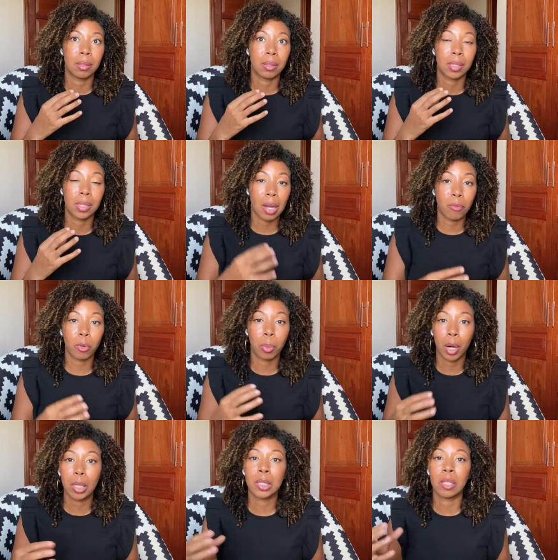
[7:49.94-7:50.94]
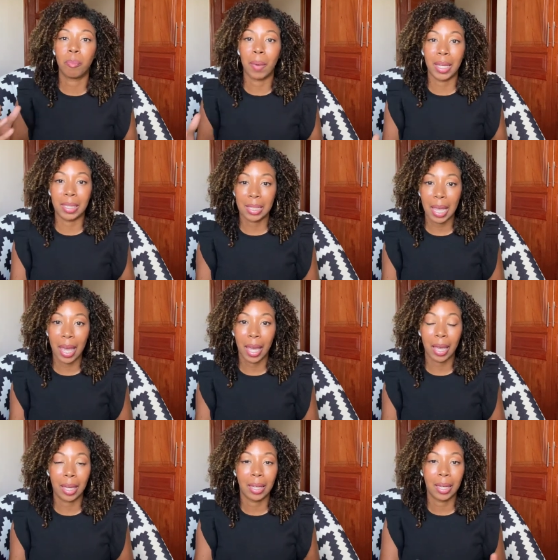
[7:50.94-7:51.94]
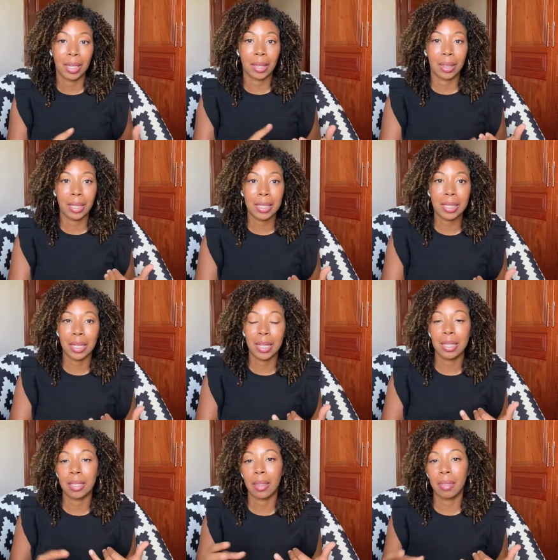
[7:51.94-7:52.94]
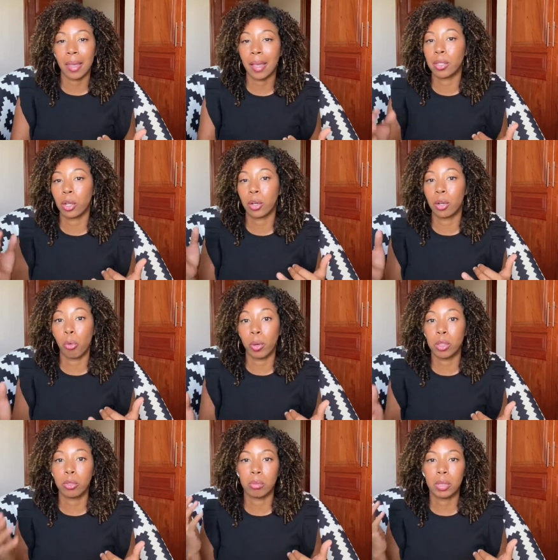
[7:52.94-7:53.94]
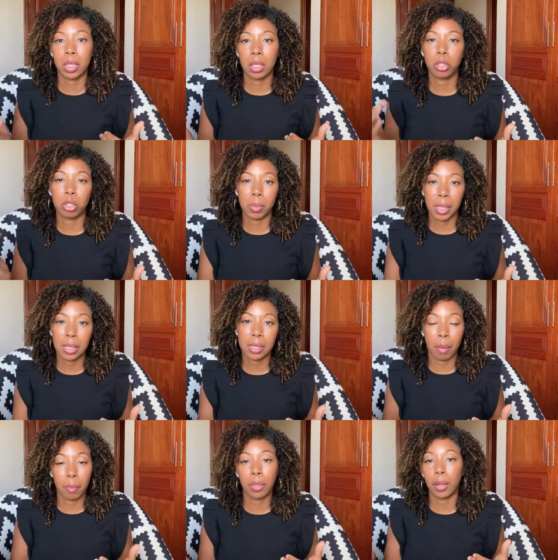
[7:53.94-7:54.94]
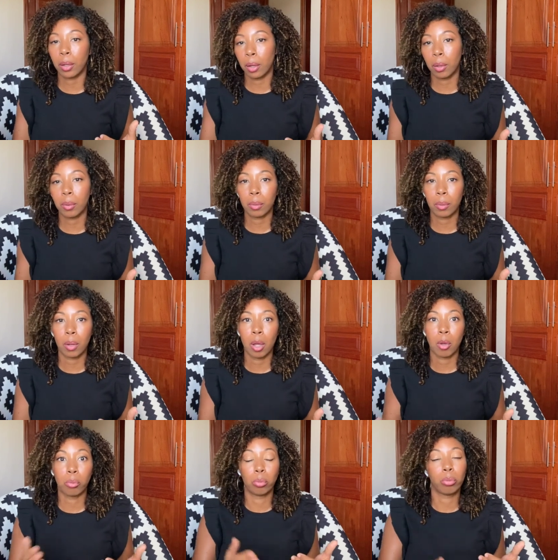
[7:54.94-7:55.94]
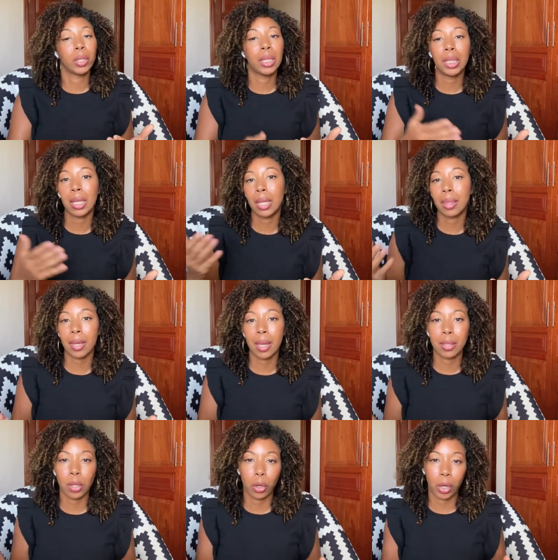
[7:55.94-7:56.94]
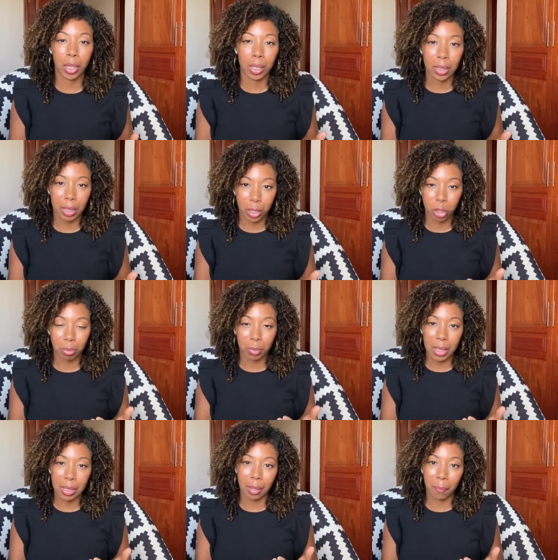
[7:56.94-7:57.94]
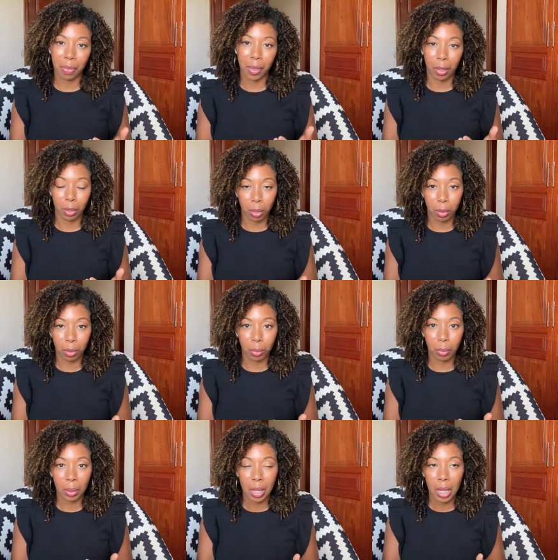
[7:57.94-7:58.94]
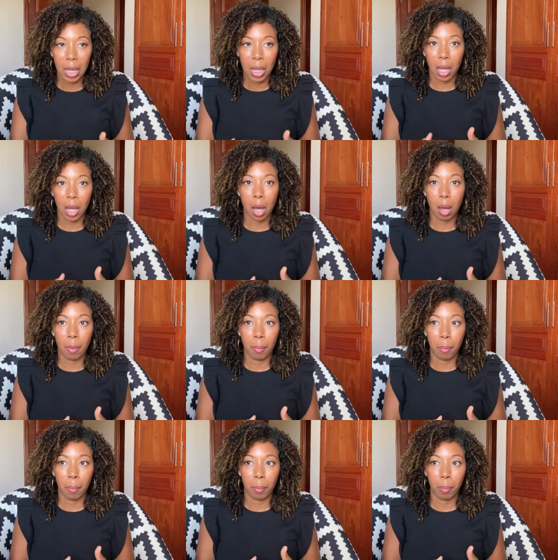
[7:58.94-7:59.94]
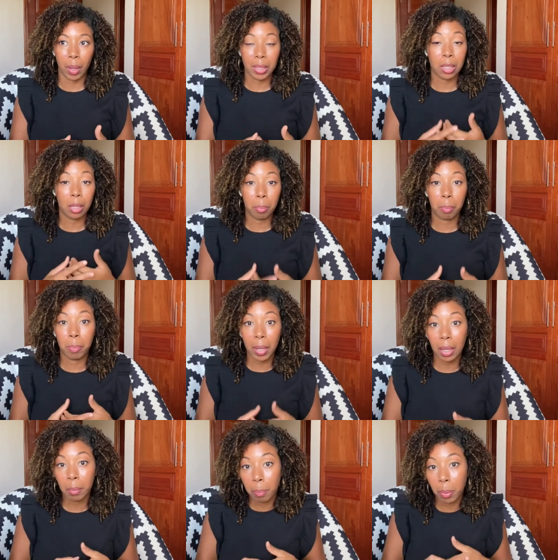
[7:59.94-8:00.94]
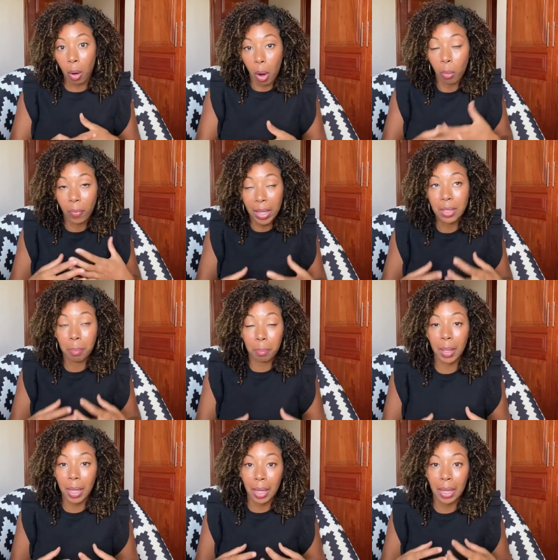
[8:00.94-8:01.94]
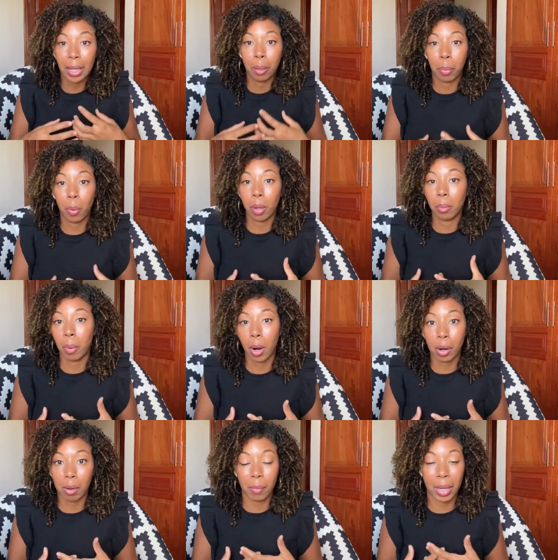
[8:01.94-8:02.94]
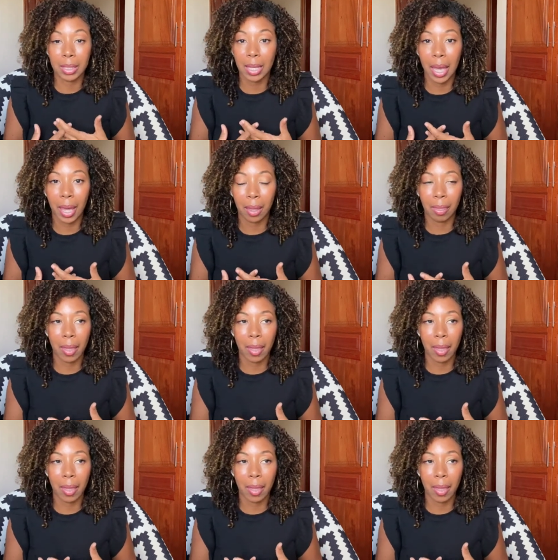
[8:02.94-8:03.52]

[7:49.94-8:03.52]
several parts of my day listening to things that are going to teach me something new, reading things that are going to teach me something new. Um, that's an big, that's a big and important part of my day